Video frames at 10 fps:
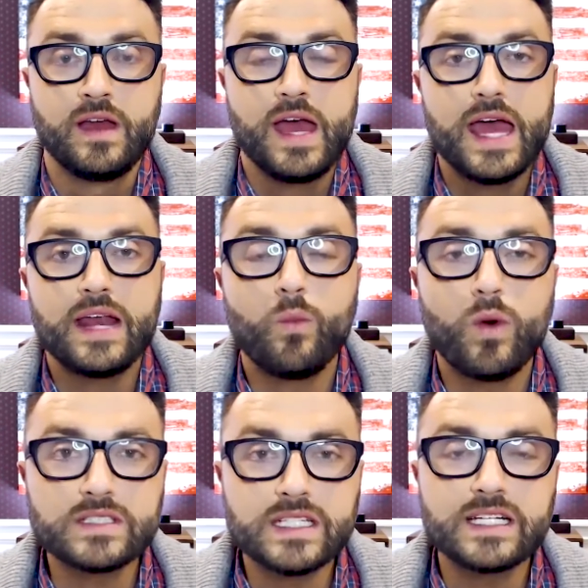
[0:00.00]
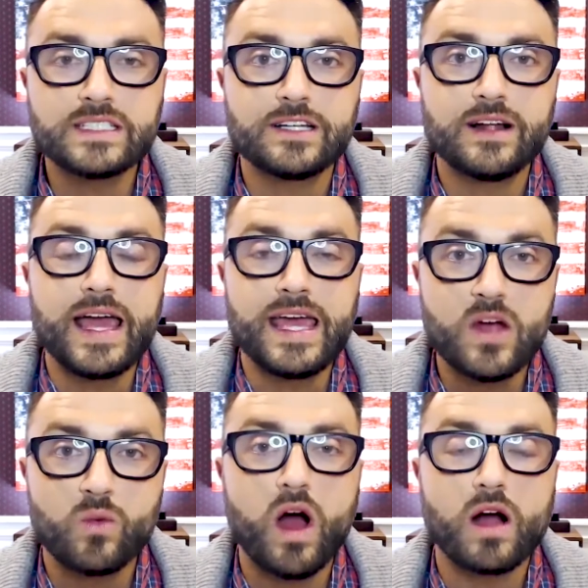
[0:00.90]
And it wasn't until I
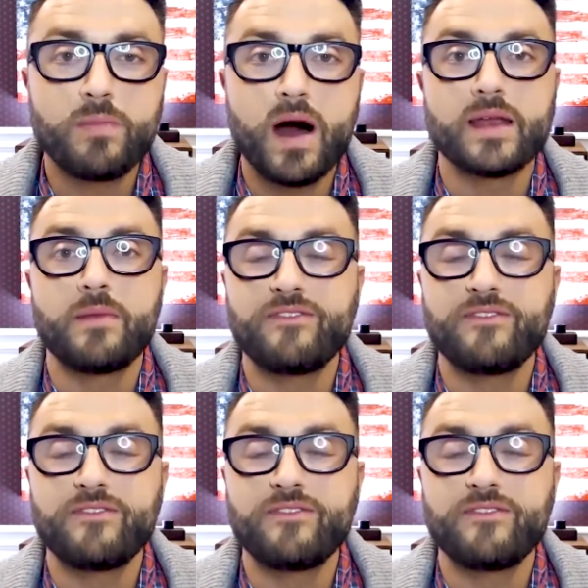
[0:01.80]
hit rock bottom,